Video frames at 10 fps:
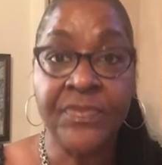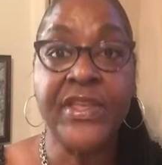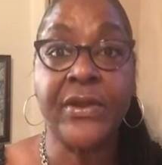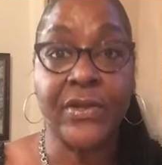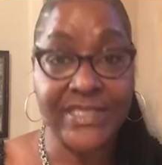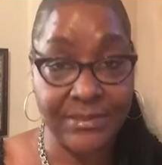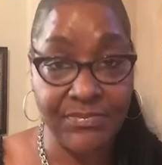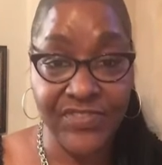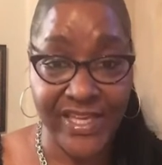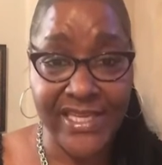There are
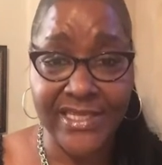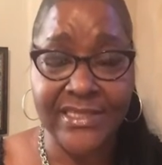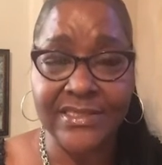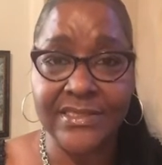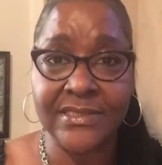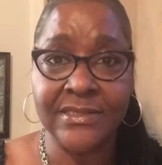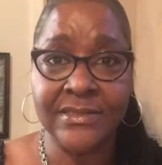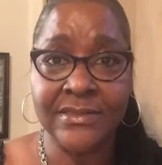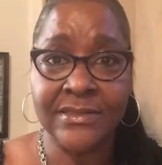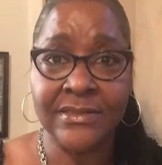some things,
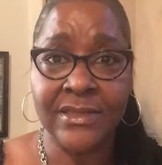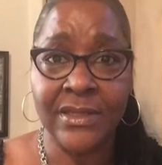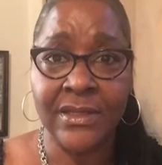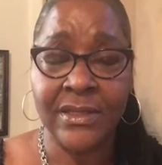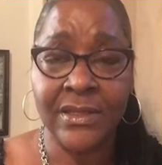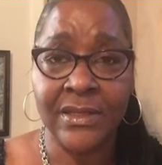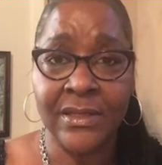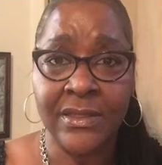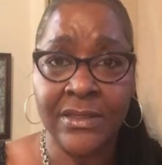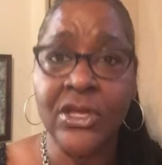
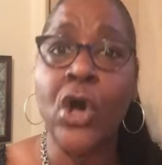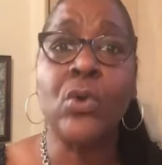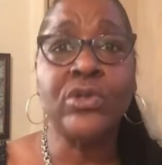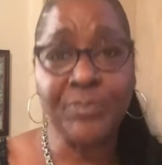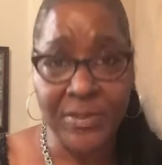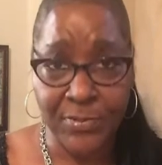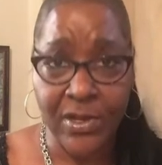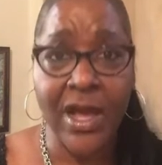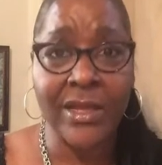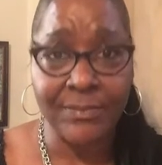the older people
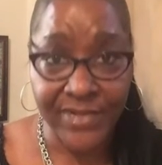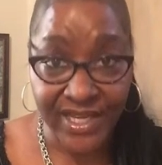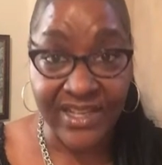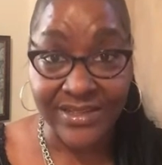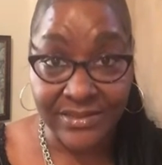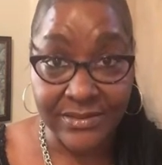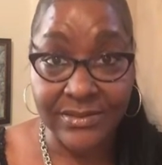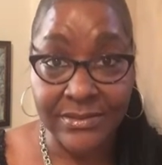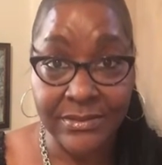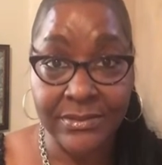call them nuggets,